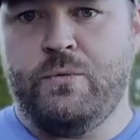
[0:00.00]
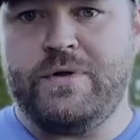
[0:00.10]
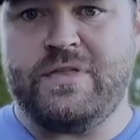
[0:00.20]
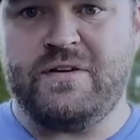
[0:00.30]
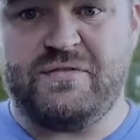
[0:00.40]

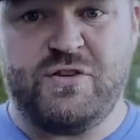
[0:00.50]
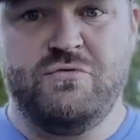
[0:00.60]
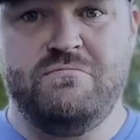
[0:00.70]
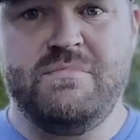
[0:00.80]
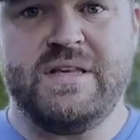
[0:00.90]
within a
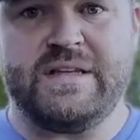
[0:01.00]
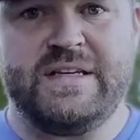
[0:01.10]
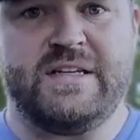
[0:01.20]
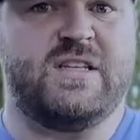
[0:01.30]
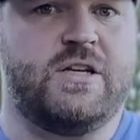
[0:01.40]
few
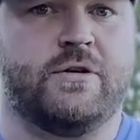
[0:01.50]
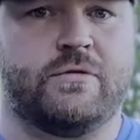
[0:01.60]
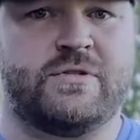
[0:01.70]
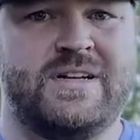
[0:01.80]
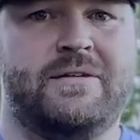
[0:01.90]
million years.